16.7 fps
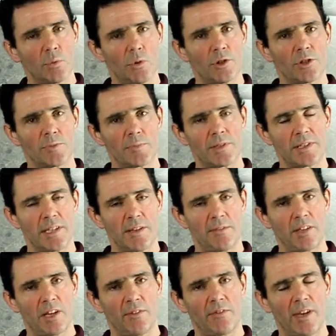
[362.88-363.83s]
to one
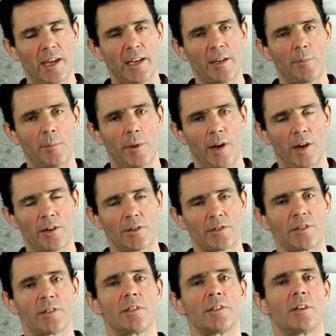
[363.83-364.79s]
specific event,
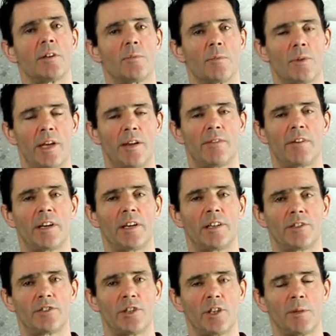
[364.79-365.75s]
person, whatever at
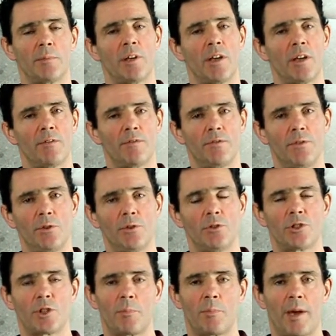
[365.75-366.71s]
a time,
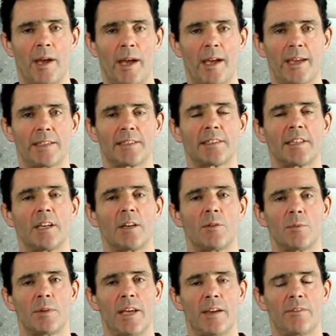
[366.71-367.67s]
future, past,
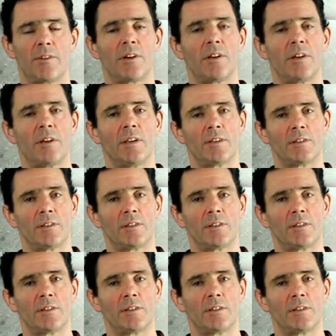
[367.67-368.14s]
whatever,